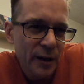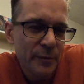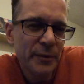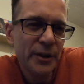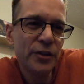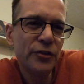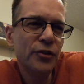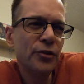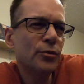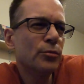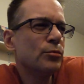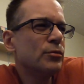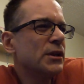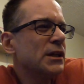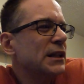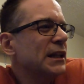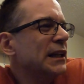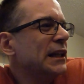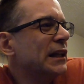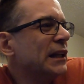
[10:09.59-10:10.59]
I mean, do you
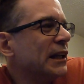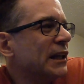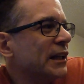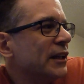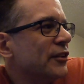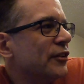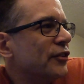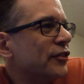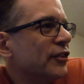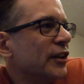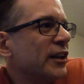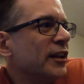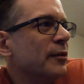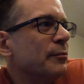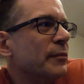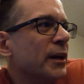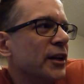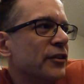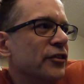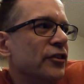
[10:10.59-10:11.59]
really need to send a
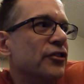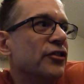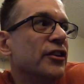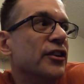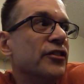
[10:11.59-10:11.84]
message